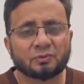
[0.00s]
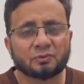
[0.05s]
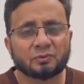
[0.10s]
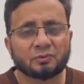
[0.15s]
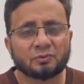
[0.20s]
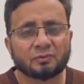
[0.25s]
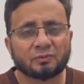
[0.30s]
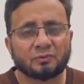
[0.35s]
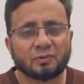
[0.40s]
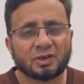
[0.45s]

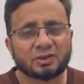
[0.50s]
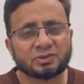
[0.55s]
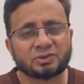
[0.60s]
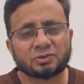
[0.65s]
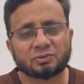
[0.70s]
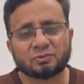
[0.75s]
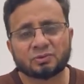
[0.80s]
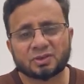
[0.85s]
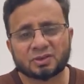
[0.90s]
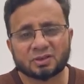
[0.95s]
what
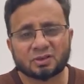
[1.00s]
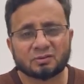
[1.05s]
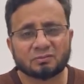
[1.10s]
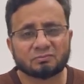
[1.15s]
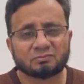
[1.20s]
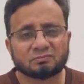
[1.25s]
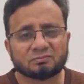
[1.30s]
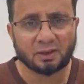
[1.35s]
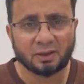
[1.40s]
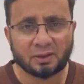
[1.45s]
you written.
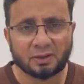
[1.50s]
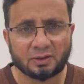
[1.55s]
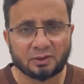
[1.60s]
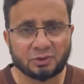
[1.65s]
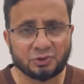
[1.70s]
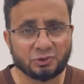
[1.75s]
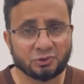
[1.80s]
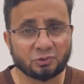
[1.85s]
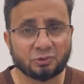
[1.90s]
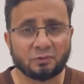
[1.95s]

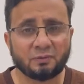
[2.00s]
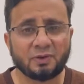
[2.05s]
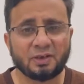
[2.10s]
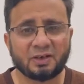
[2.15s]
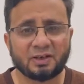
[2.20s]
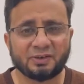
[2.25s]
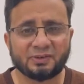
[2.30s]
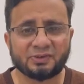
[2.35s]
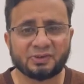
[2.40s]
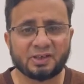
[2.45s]
You will
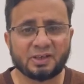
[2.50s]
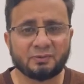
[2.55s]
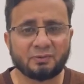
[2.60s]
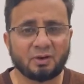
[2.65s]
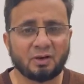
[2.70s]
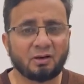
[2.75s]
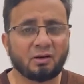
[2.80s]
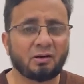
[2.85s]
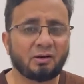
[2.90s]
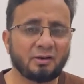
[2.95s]
receive
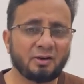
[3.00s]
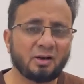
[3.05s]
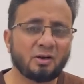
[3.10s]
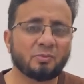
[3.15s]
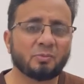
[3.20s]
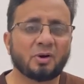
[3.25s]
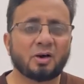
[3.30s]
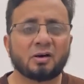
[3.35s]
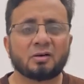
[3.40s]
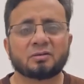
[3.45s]
a higher
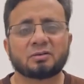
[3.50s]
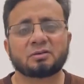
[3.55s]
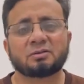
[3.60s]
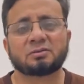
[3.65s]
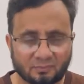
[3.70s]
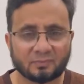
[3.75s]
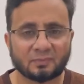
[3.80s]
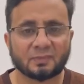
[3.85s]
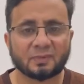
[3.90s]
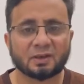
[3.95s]
mark
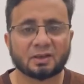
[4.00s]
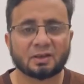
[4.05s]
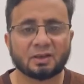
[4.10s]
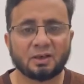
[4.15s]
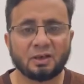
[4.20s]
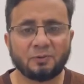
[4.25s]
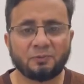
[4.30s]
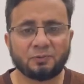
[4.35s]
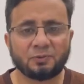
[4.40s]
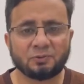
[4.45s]

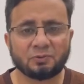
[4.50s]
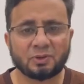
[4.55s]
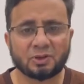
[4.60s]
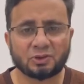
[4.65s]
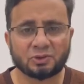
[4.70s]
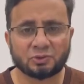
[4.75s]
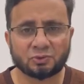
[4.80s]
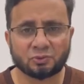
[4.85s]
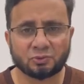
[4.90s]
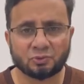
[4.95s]
if you
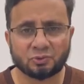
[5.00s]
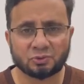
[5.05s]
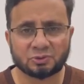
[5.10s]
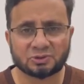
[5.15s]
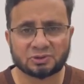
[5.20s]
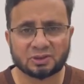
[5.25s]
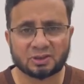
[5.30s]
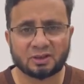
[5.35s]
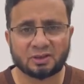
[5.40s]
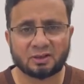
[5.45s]

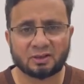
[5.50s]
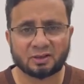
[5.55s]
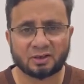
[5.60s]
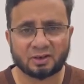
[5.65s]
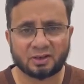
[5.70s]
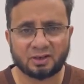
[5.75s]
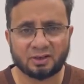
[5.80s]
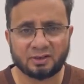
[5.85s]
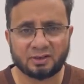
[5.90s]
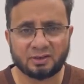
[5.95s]
use a
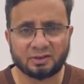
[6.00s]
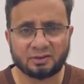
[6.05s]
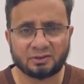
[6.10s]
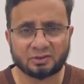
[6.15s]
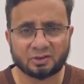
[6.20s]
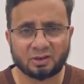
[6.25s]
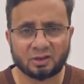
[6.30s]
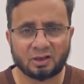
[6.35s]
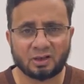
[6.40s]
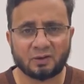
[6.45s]
range
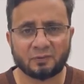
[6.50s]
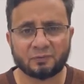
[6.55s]
of